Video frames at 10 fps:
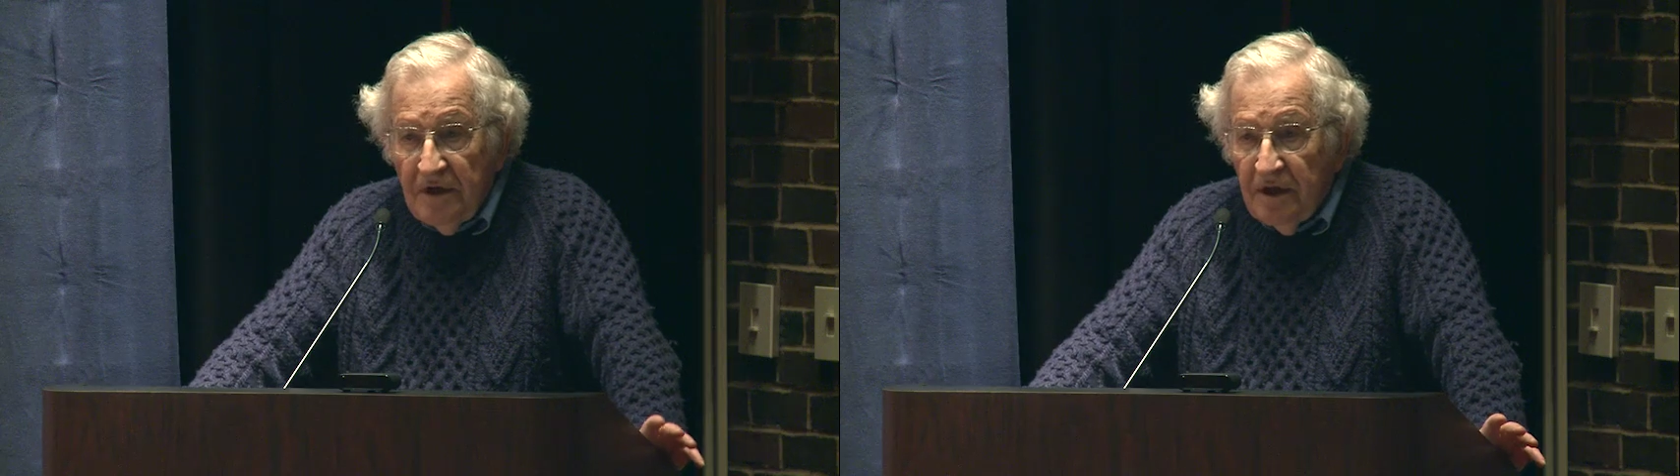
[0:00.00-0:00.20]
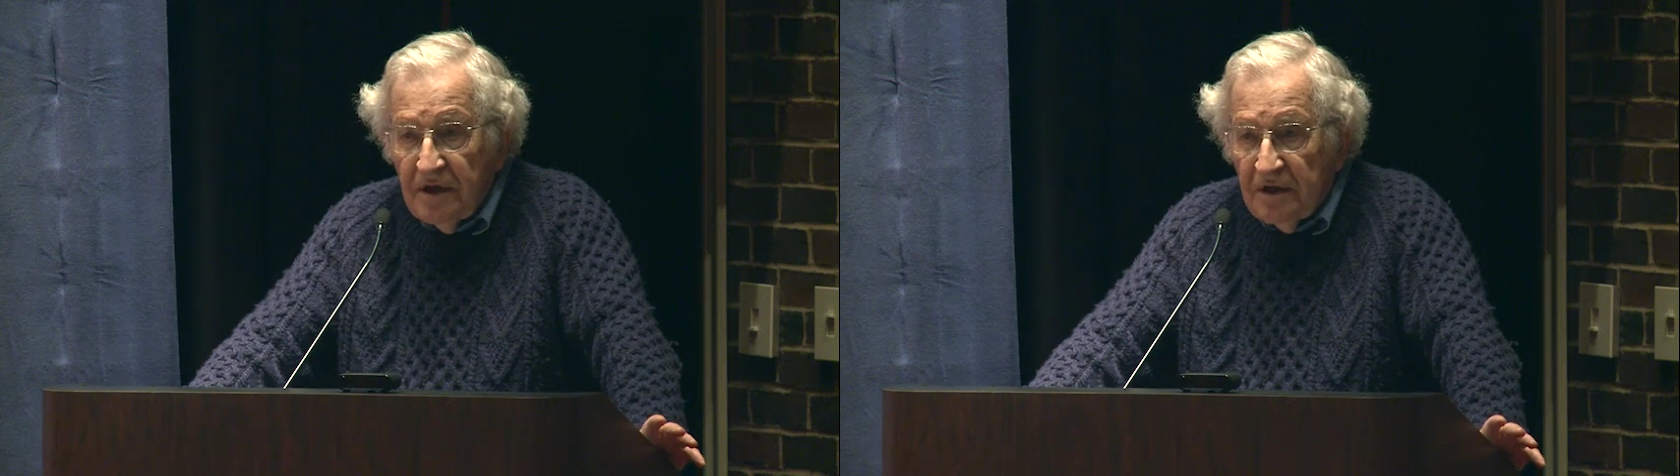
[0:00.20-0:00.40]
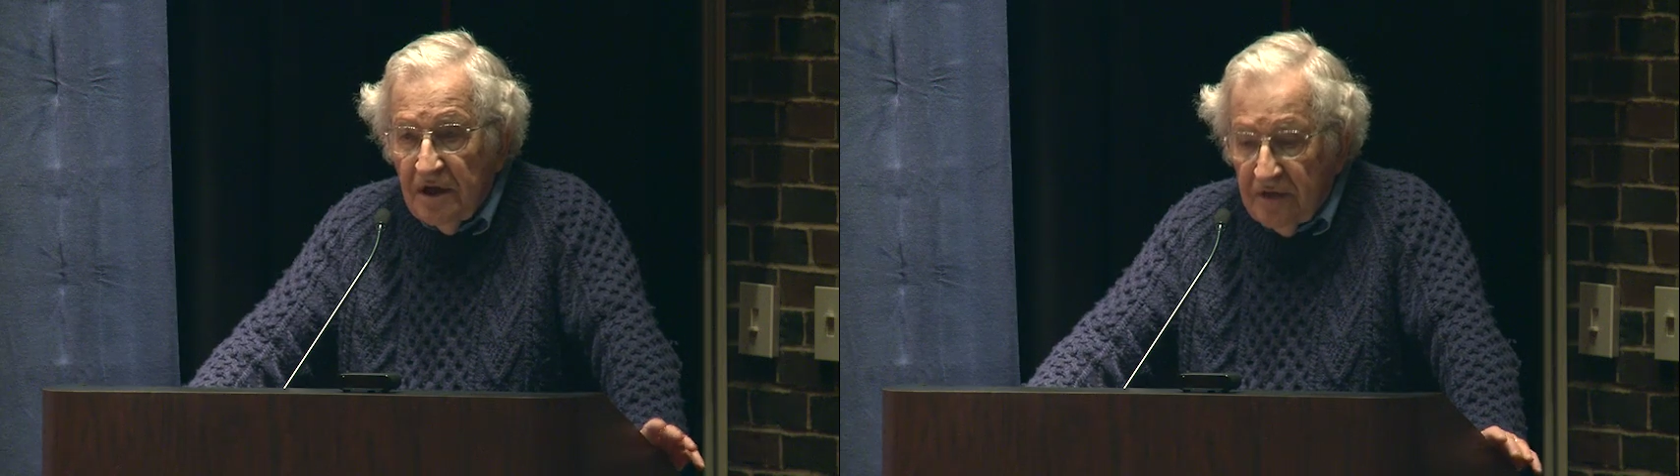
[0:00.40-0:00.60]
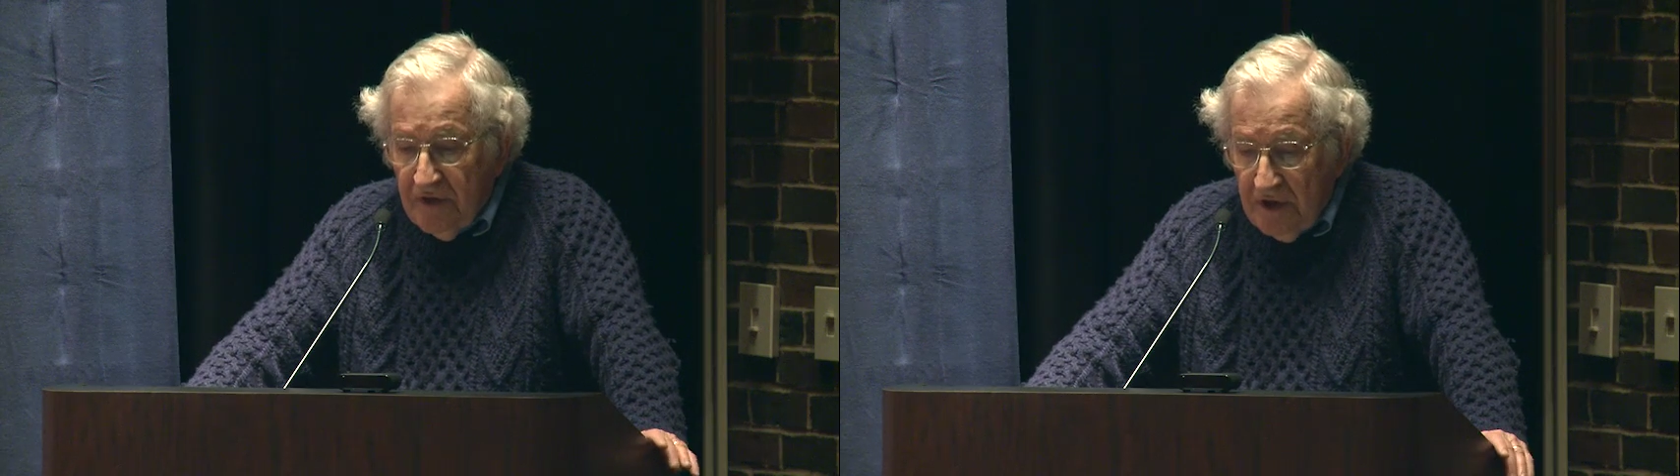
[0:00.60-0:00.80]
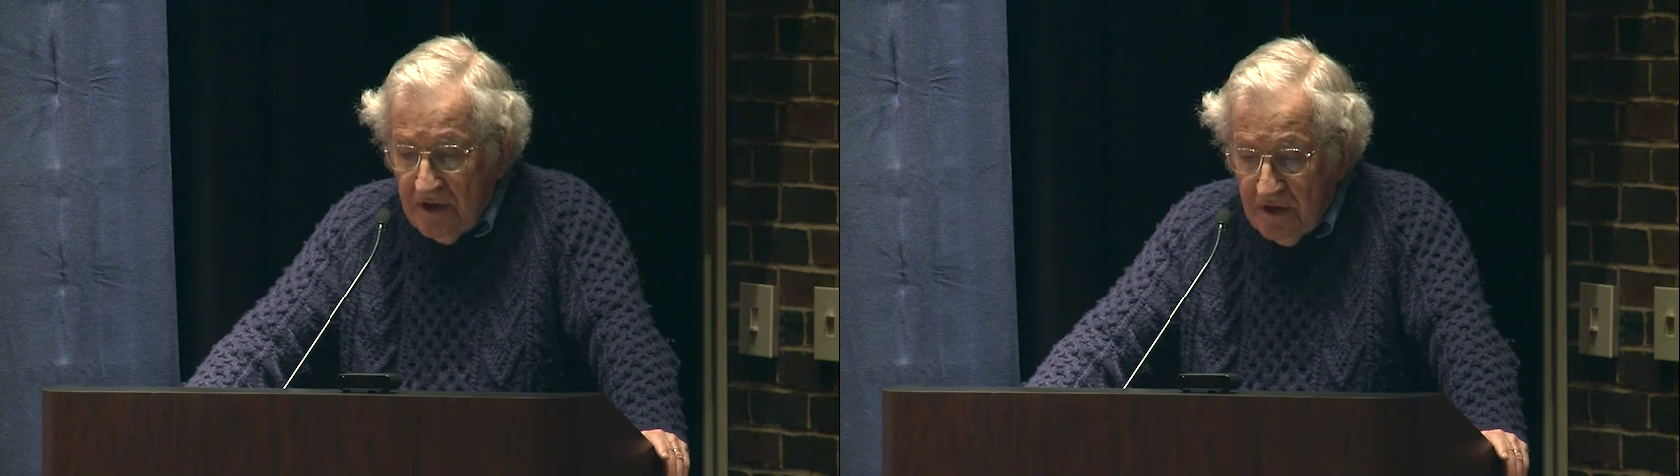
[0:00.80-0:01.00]
nothing like
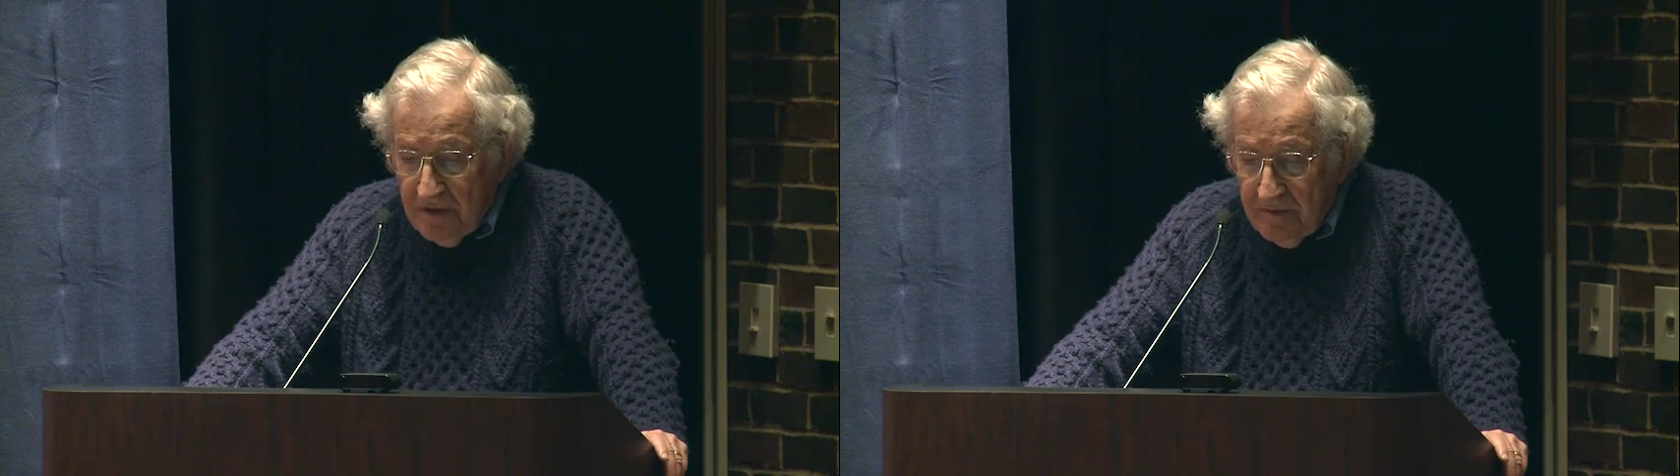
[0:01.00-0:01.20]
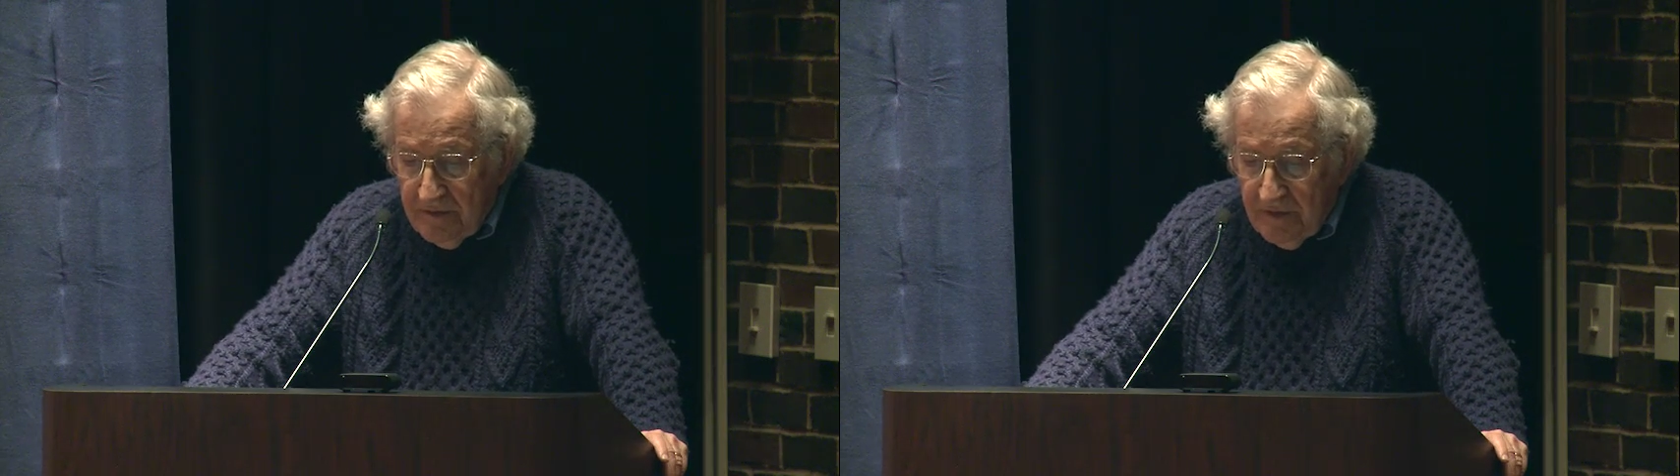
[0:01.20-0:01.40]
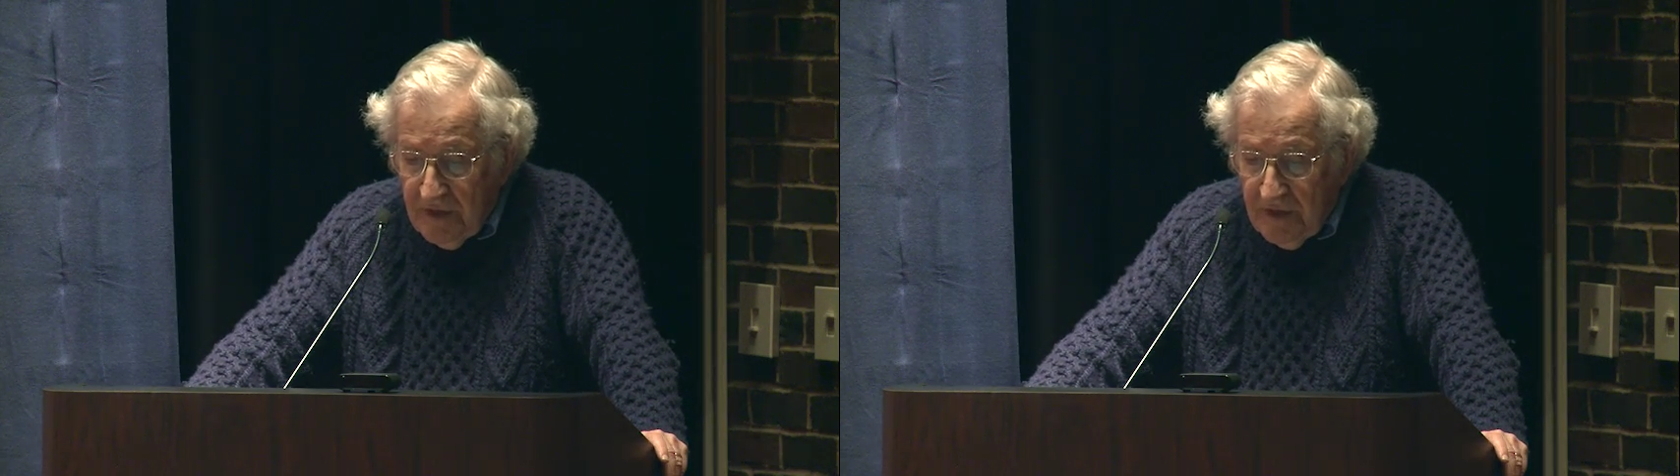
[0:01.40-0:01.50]
Vietnam.